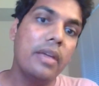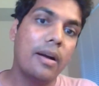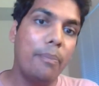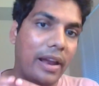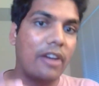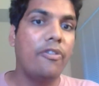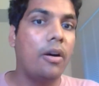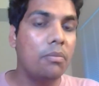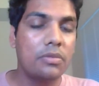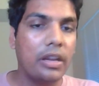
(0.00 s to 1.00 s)
to make a
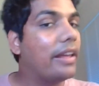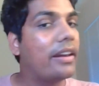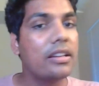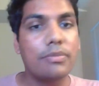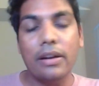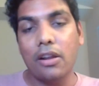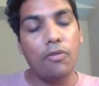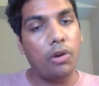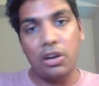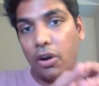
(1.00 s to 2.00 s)
platform that, irrespective
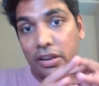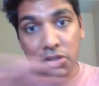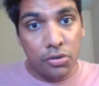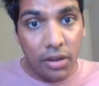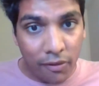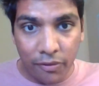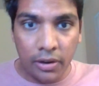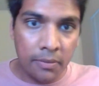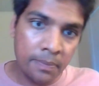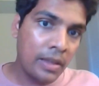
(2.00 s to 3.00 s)
of what college you come
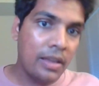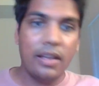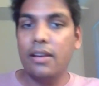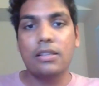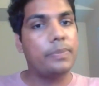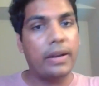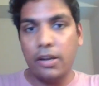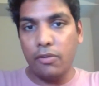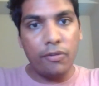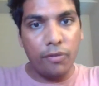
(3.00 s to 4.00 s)
from,
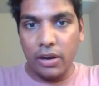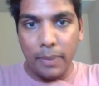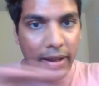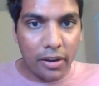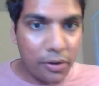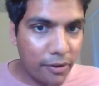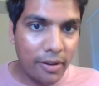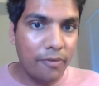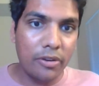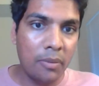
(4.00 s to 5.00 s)
irrespective of what background you
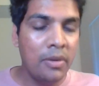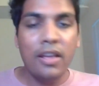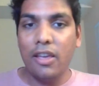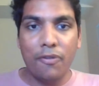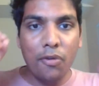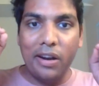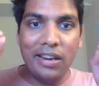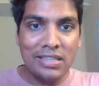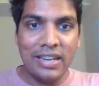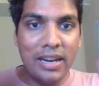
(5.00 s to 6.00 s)
come from, if you
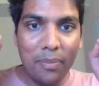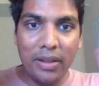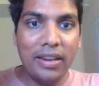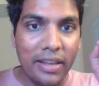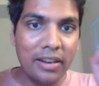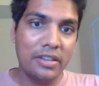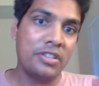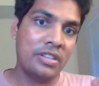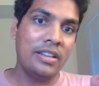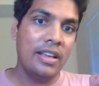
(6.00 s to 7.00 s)
understand plain
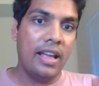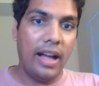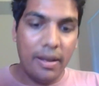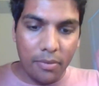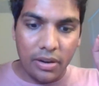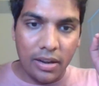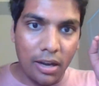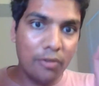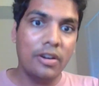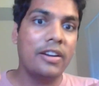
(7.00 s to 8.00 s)
English, I'm going to
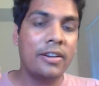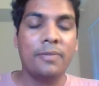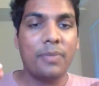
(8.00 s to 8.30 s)
cover